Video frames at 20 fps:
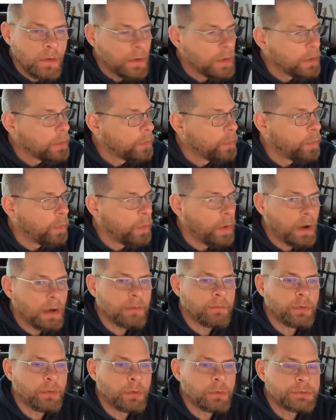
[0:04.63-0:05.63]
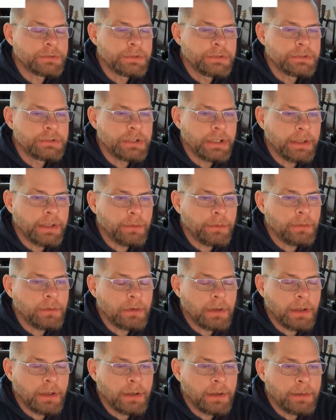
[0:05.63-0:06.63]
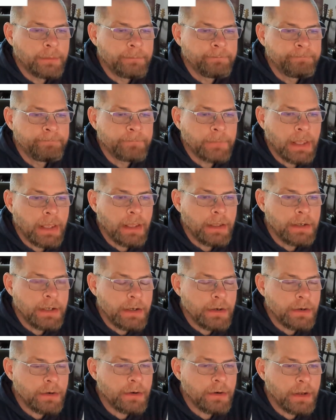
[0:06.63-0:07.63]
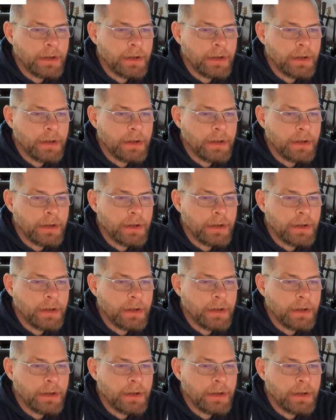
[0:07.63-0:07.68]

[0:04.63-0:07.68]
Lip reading: Welcome folks to the channel. Ken here